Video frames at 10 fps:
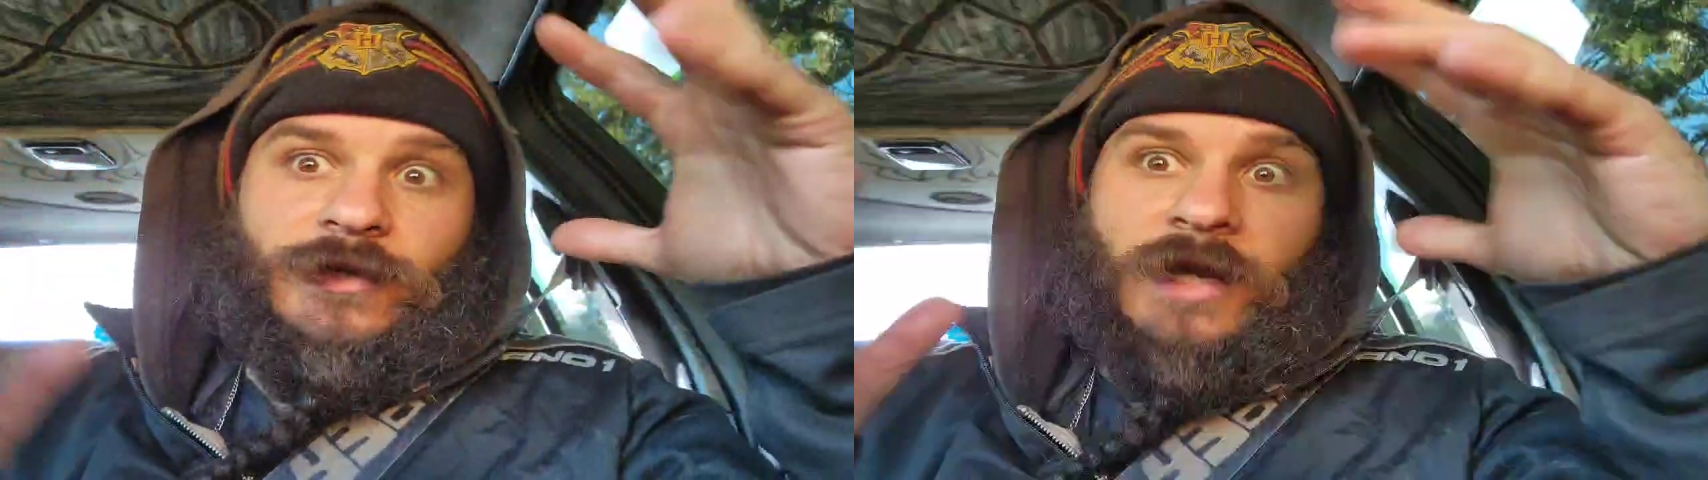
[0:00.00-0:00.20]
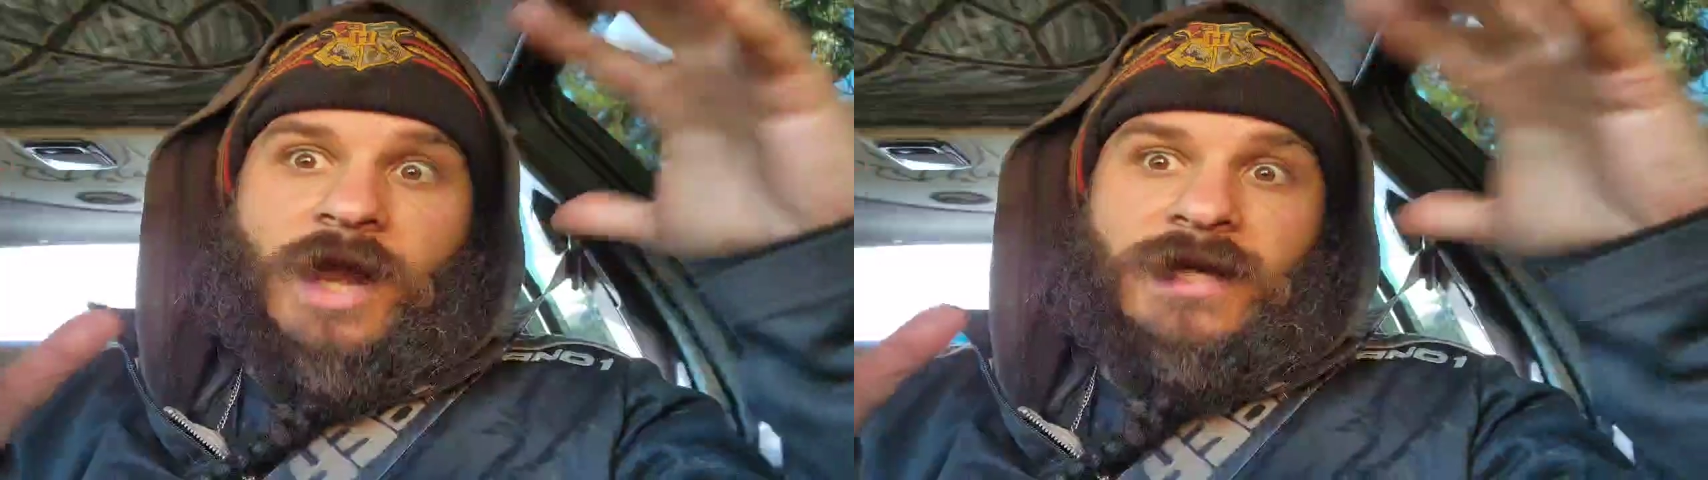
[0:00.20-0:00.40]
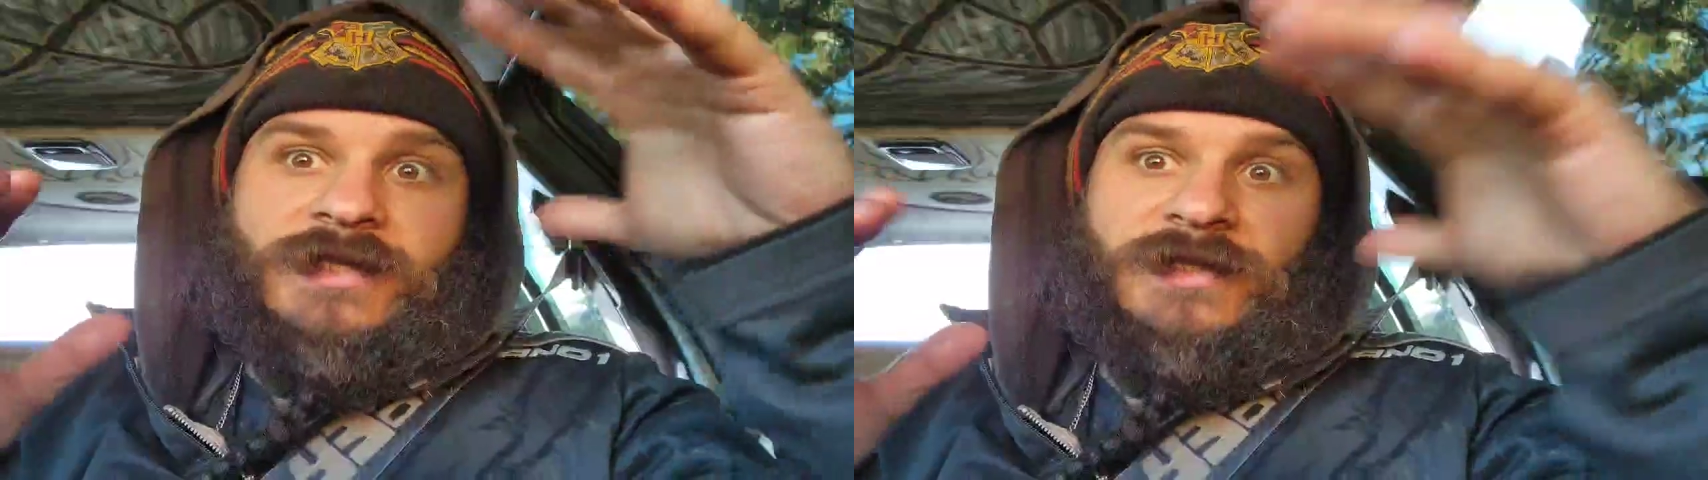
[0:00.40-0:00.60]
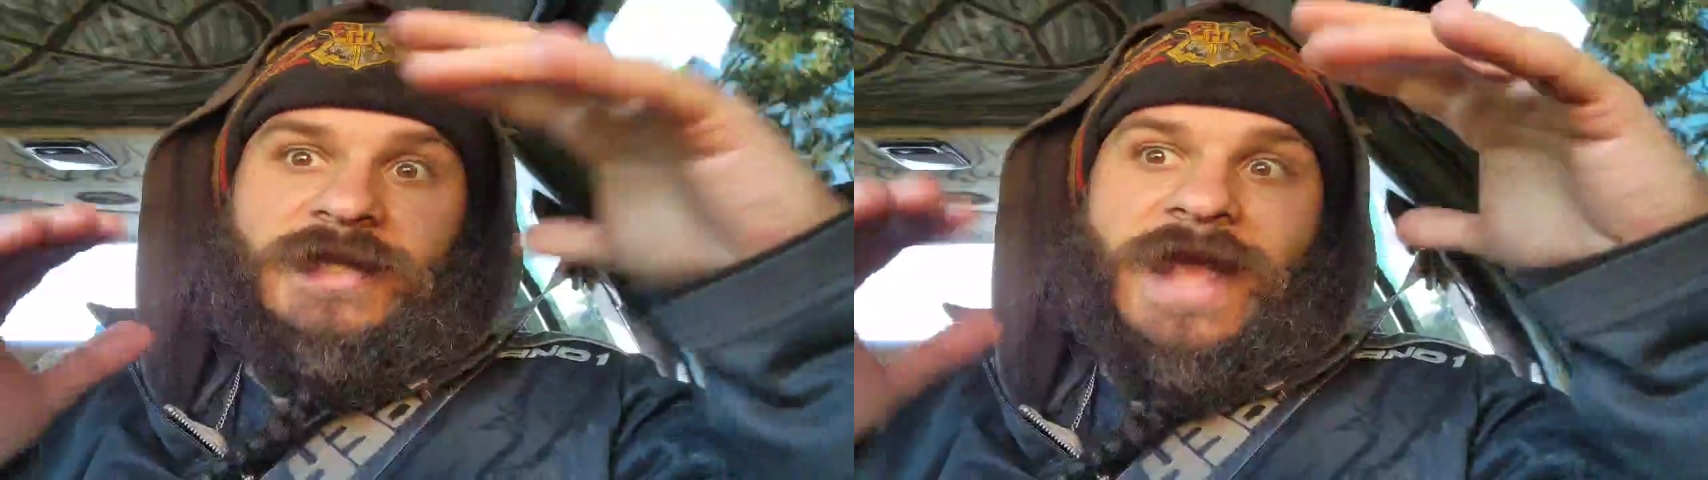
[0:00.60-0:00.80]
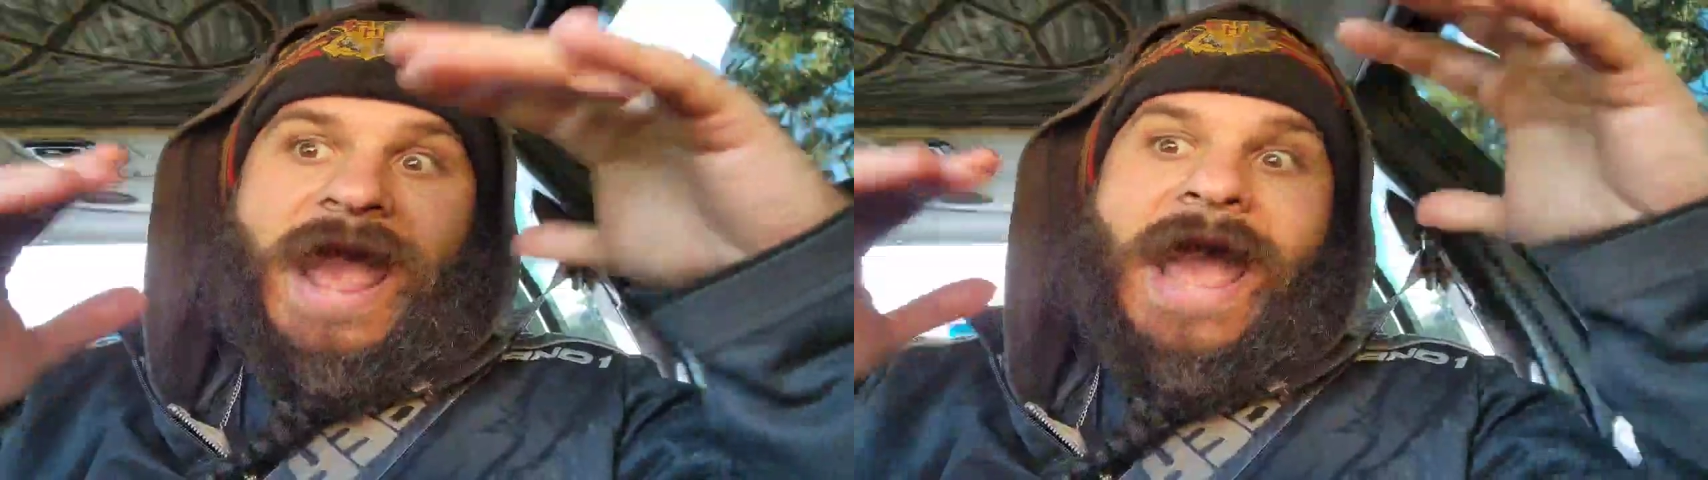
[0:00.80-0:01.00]
You're
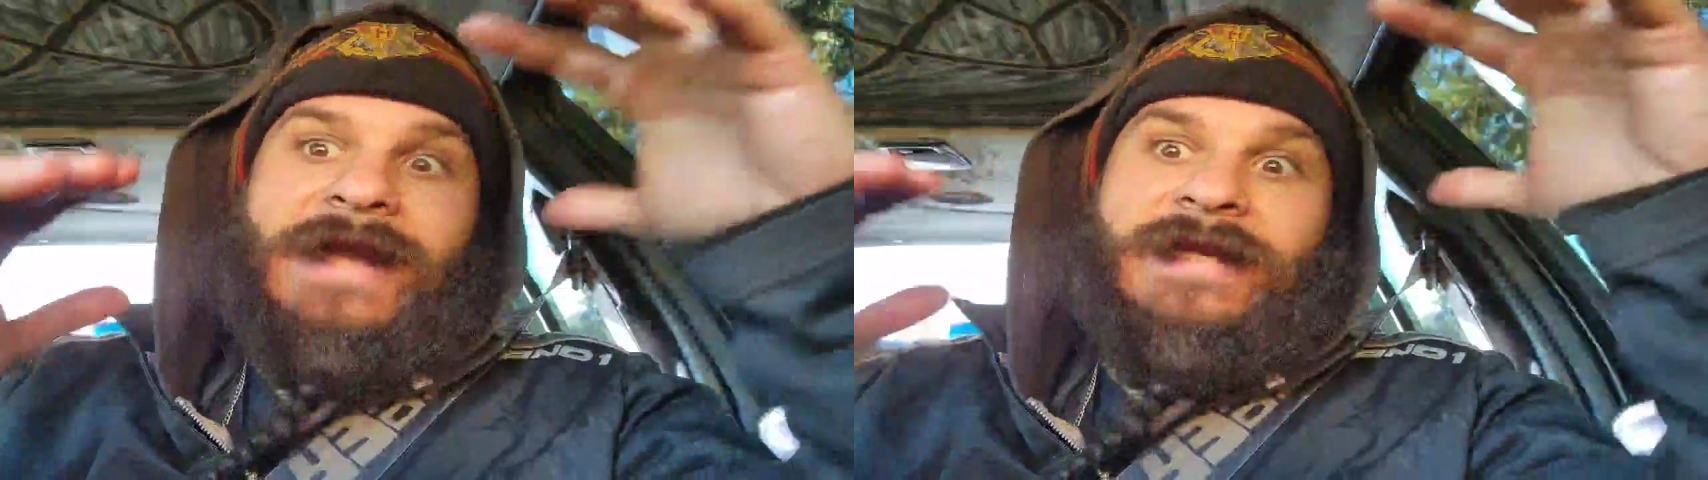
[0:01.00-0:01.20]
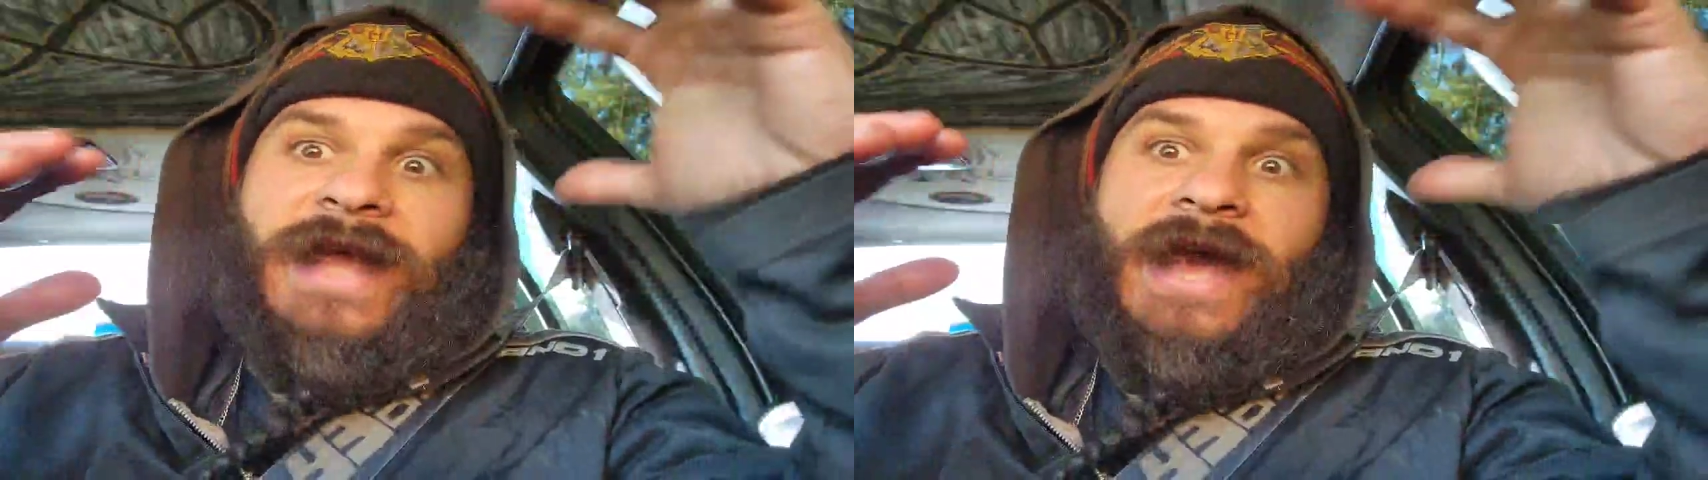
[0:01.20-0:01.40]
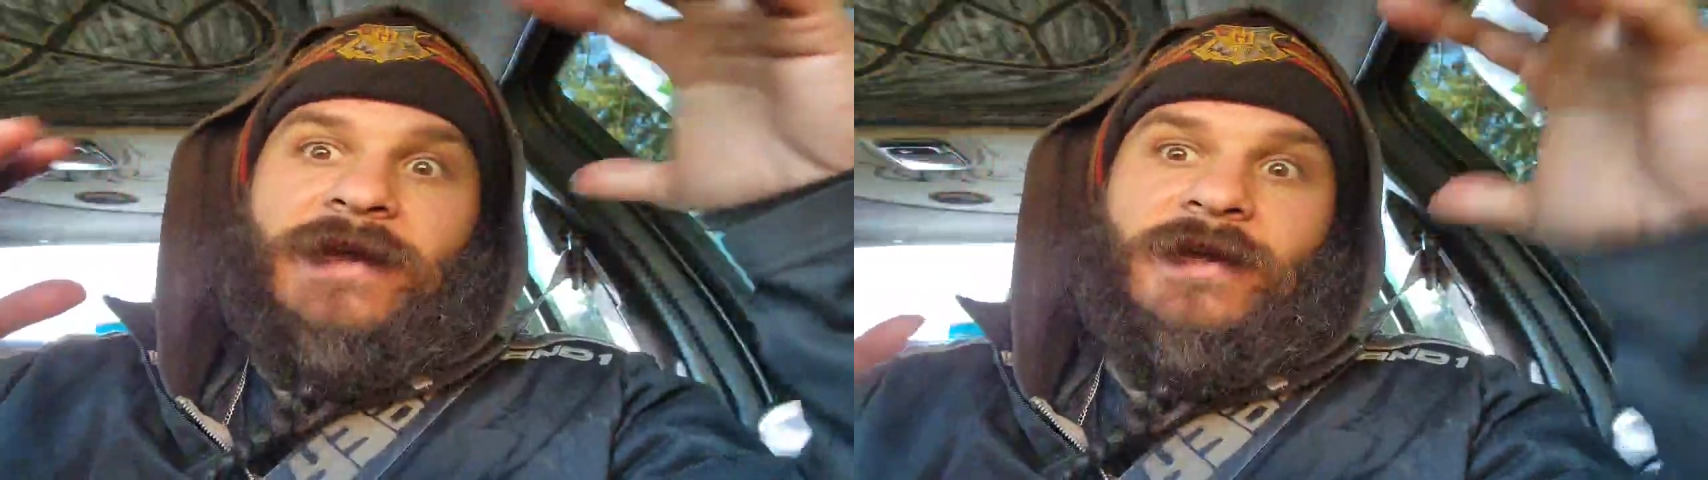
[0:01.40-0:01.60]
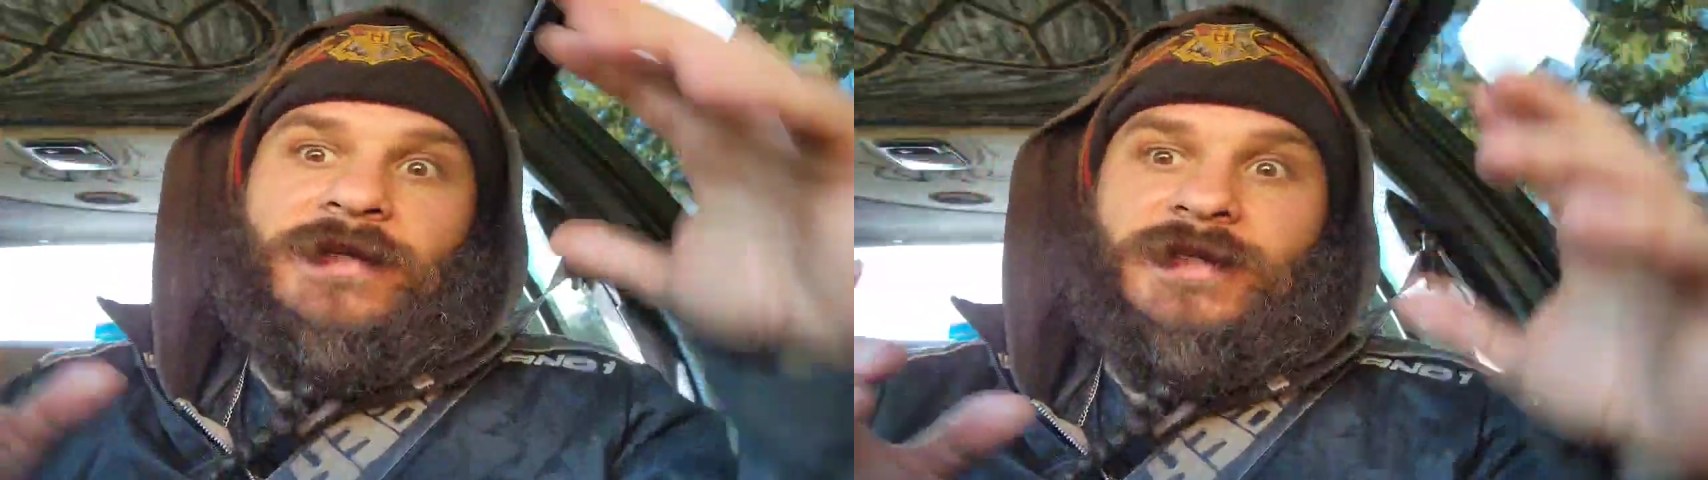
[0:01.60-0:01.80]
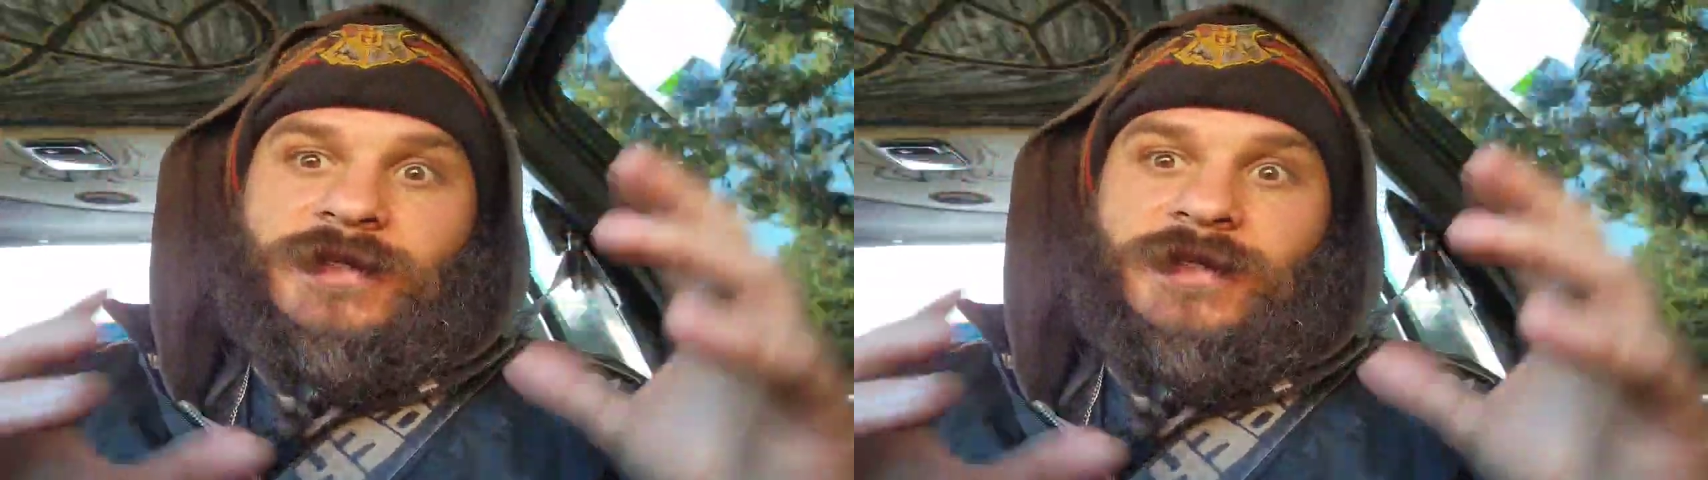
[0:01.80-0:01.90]
constantly adding add-ons